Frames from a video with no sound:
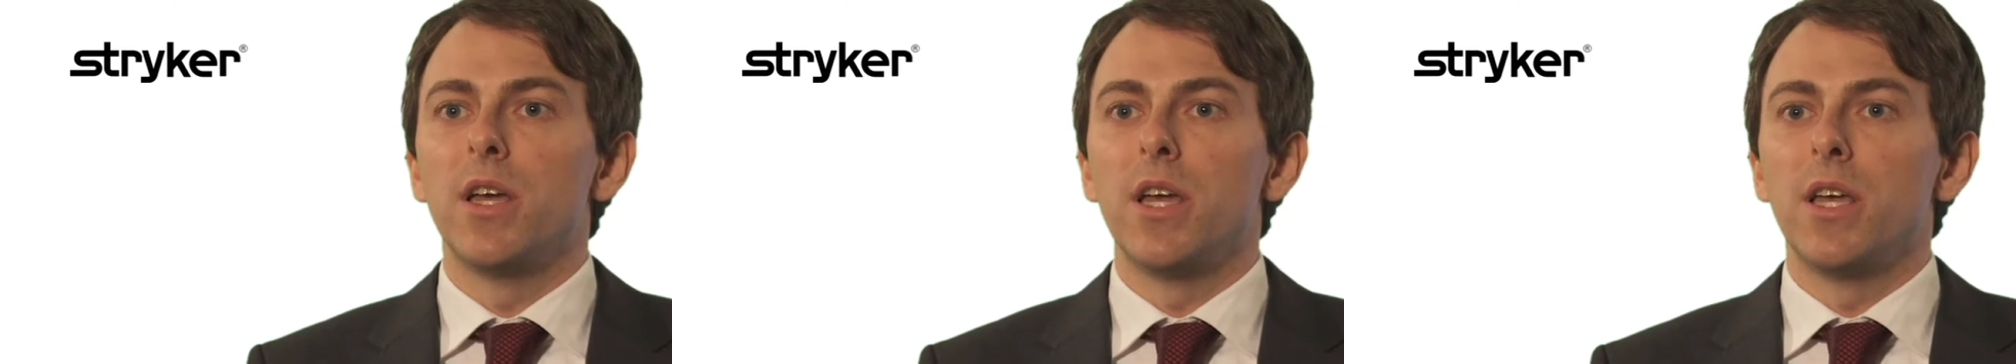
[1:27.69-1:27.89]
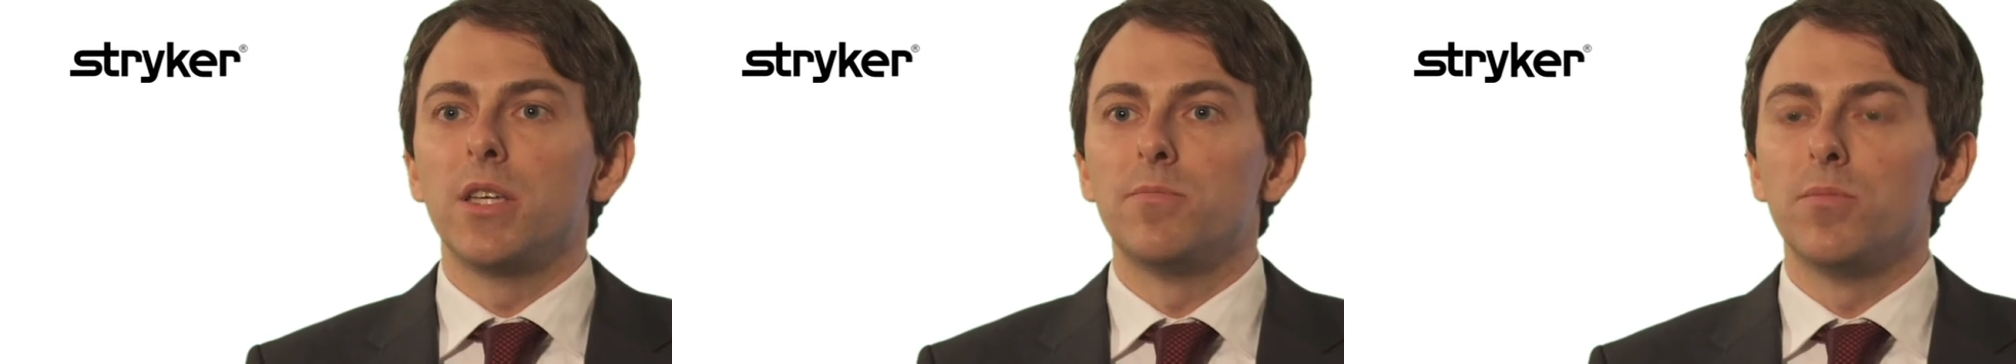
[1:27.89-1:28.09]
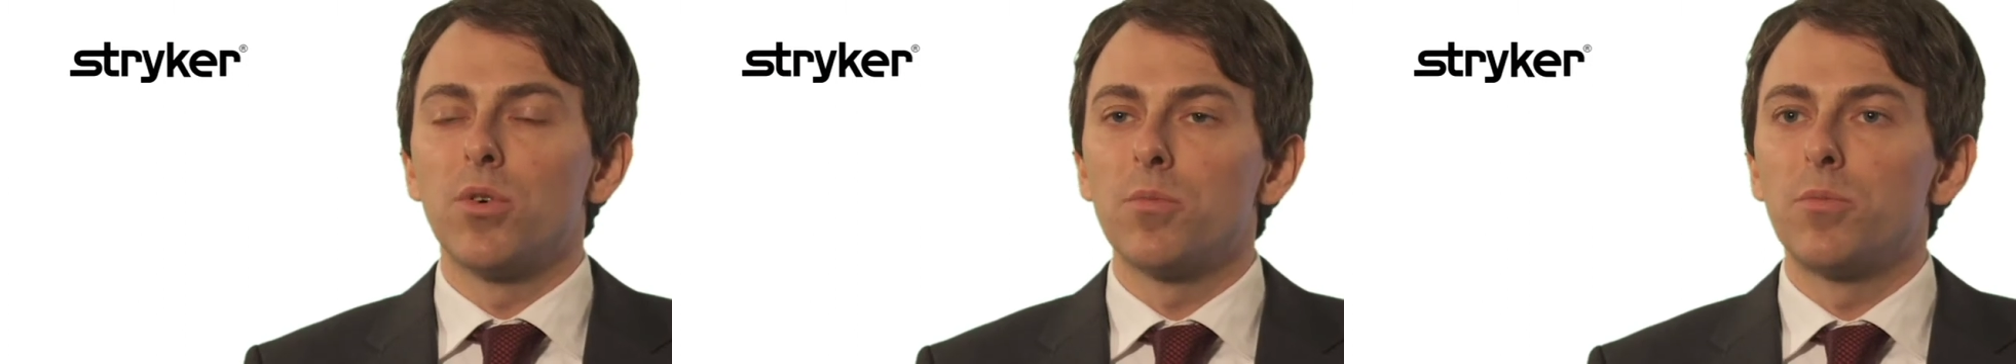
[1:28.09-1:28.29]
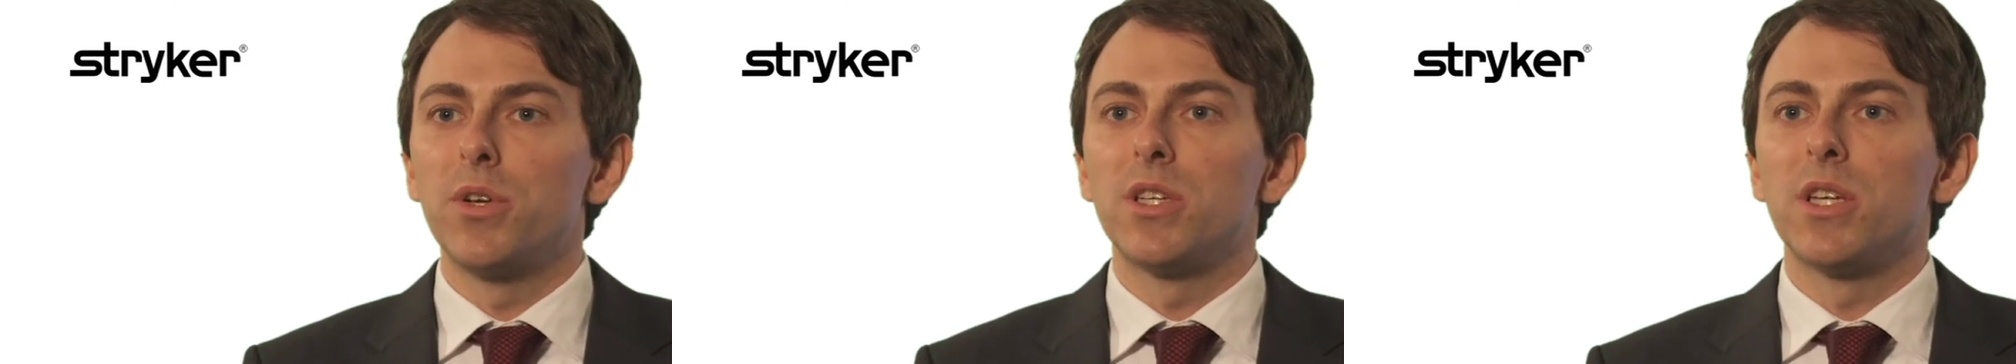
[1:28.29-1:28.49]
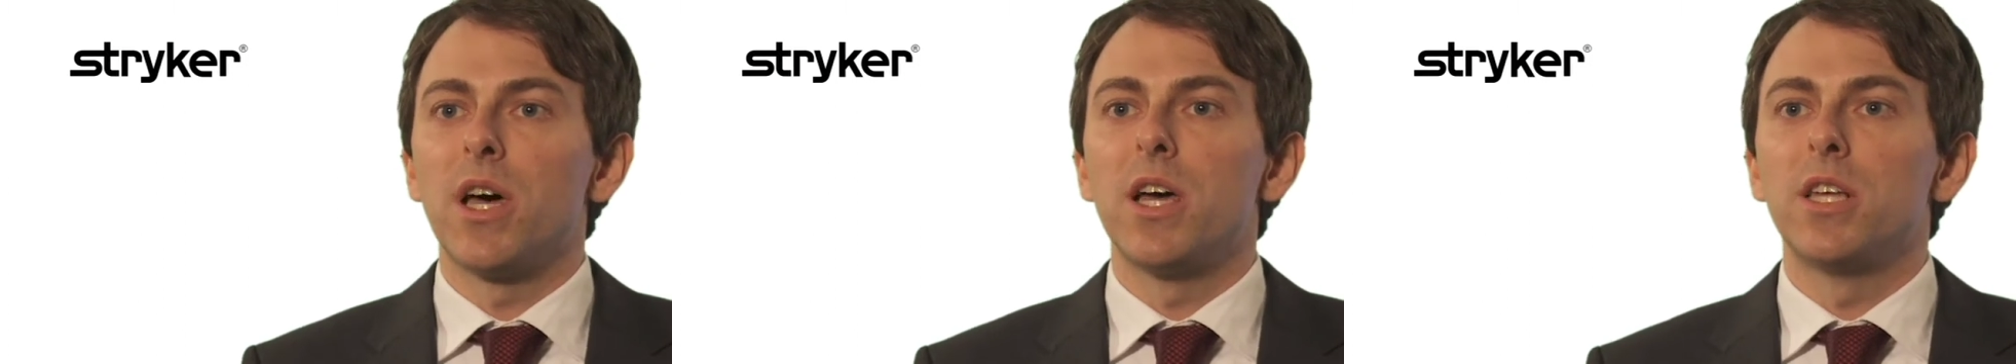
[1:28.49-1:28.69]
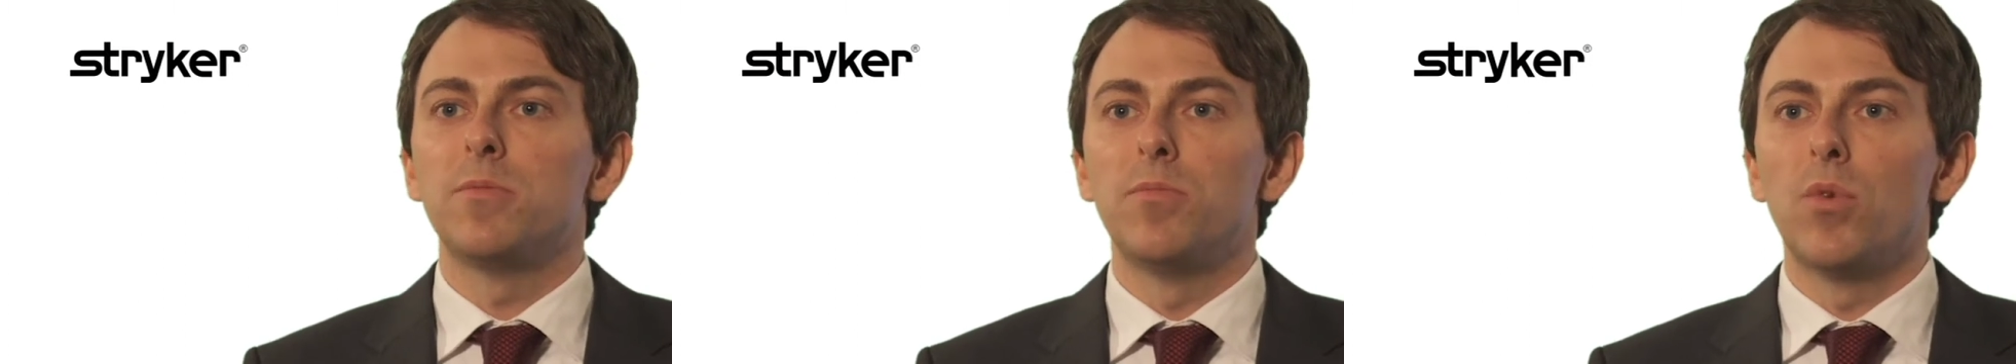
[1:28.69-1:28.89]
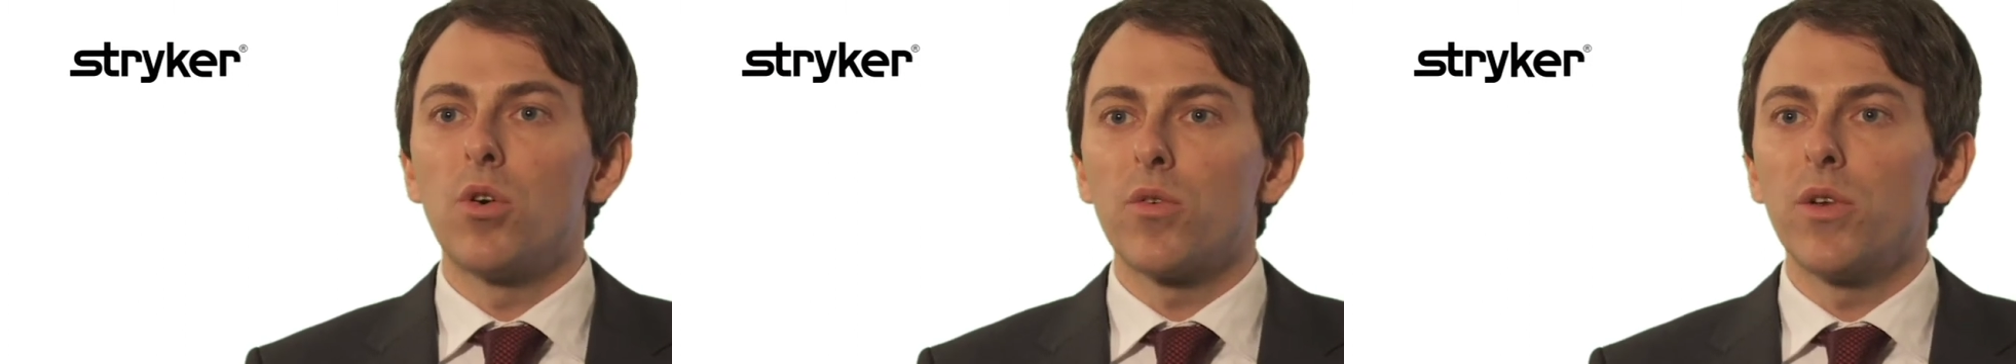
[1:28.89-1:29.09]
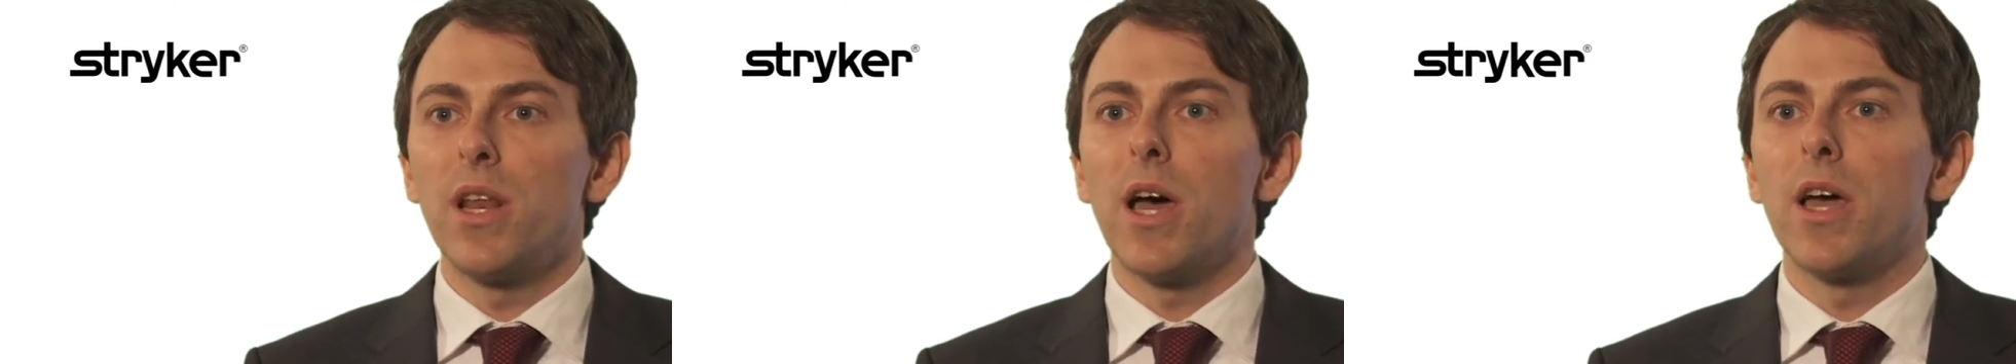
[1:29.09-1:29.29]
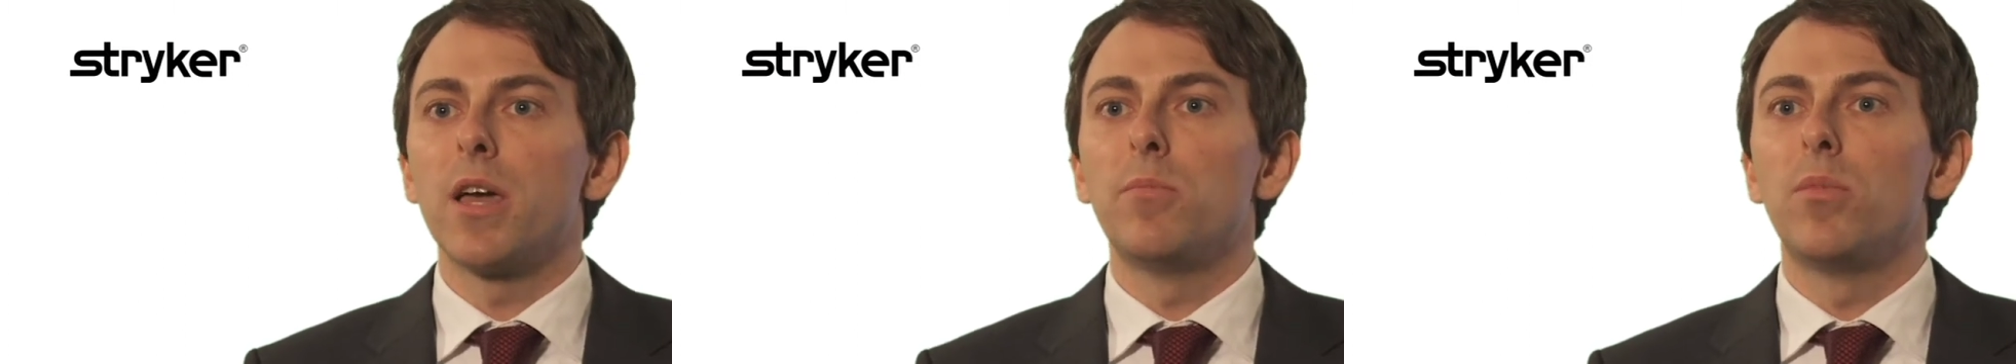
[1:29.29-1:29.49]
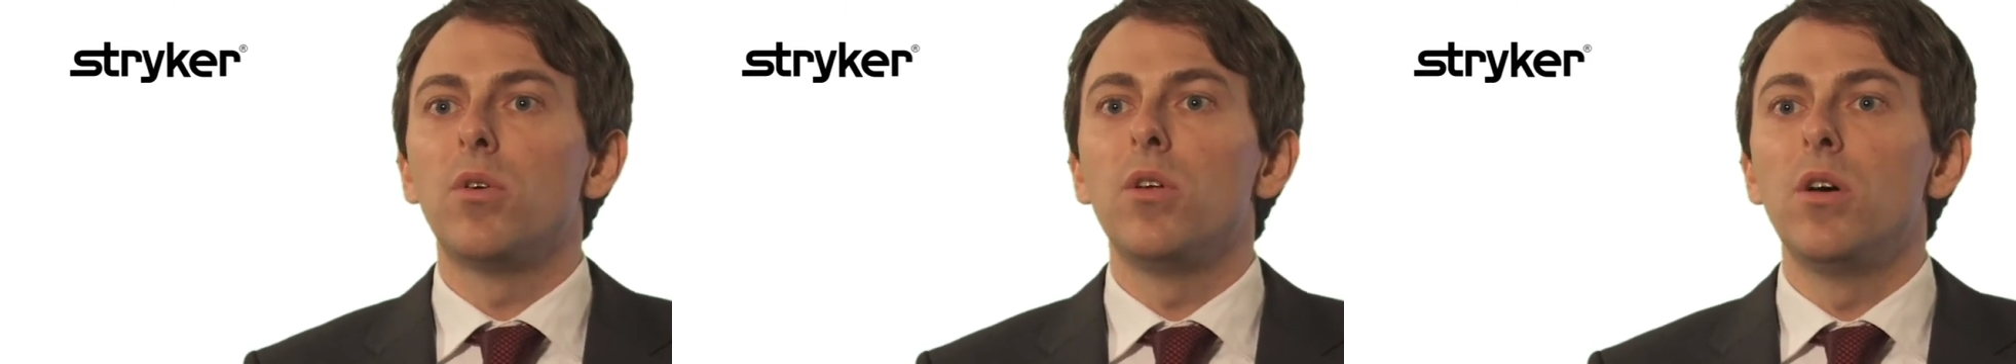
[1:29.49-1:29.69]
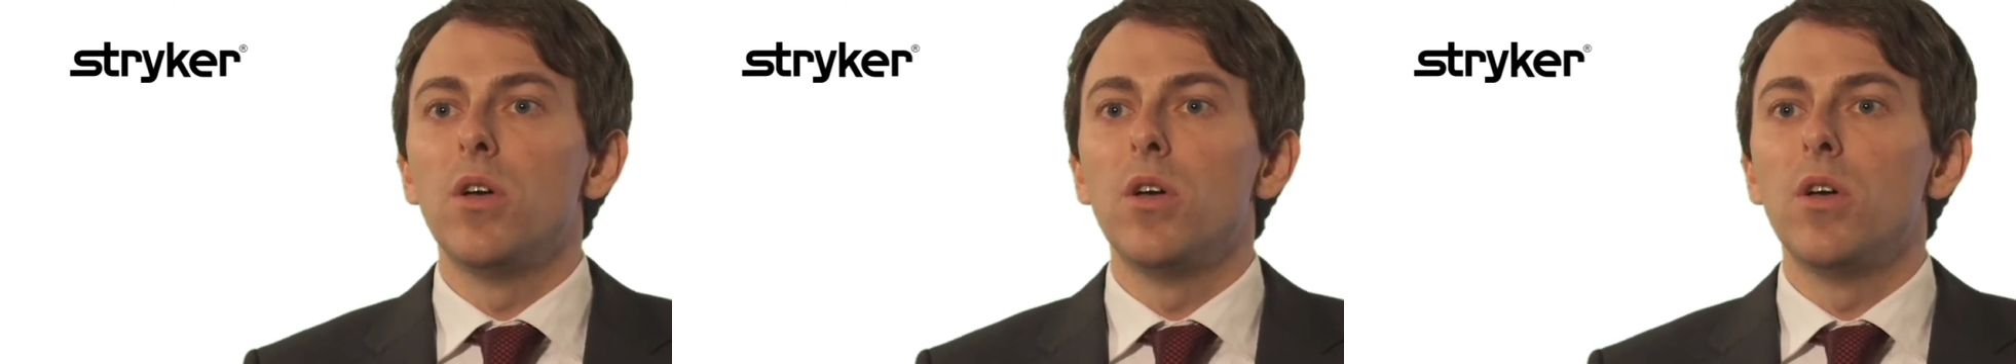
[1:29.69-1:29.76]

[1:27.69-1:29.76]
is more precise, more reliable.